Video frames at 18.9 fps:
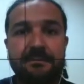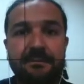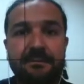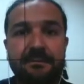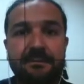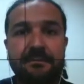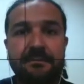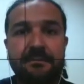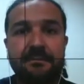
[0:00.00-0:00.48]
then
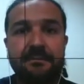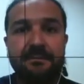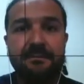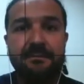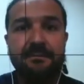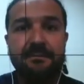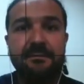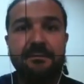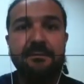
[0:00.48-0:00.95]

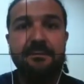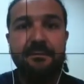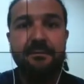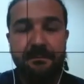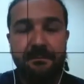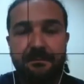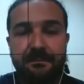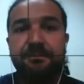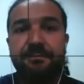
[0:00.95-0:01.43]
we'll
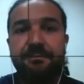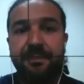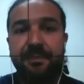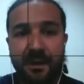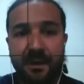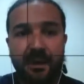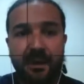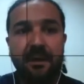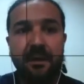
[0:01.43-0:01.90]
find out
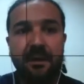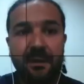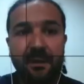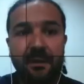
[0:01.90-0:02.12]
where it needs to